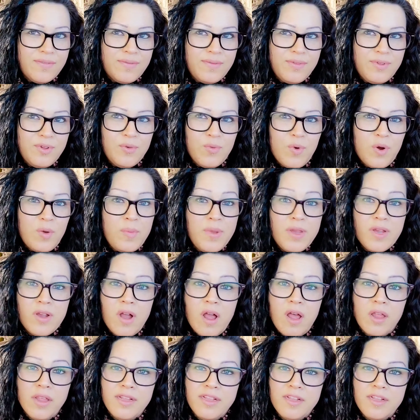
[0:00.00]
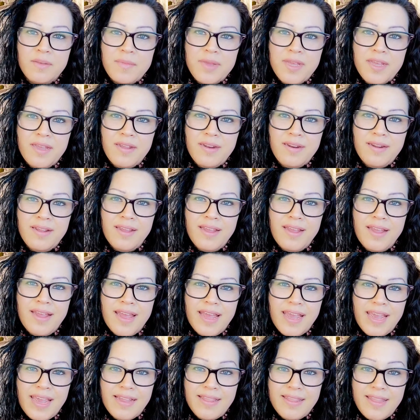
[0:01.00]
You won't be calling them in,
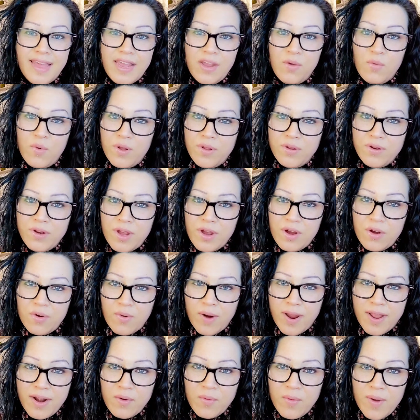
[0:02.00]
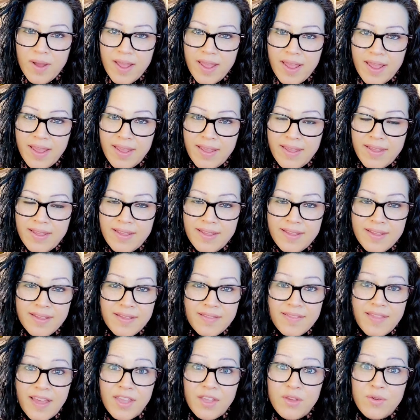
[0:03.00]
and they will know right away
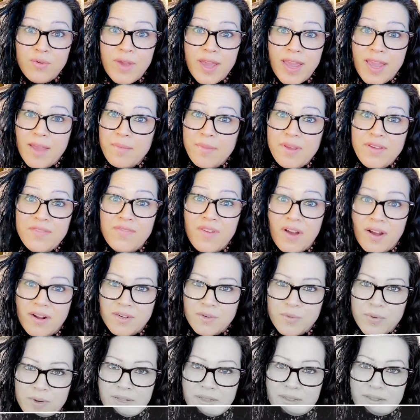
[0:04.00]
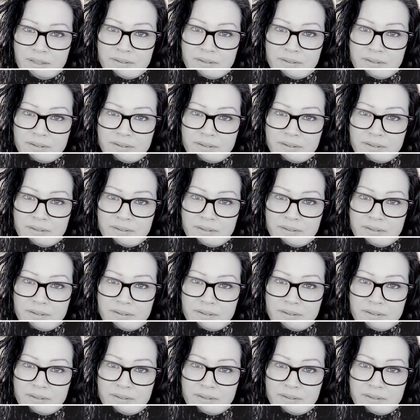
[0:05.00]
that you can't be fucked with. If it's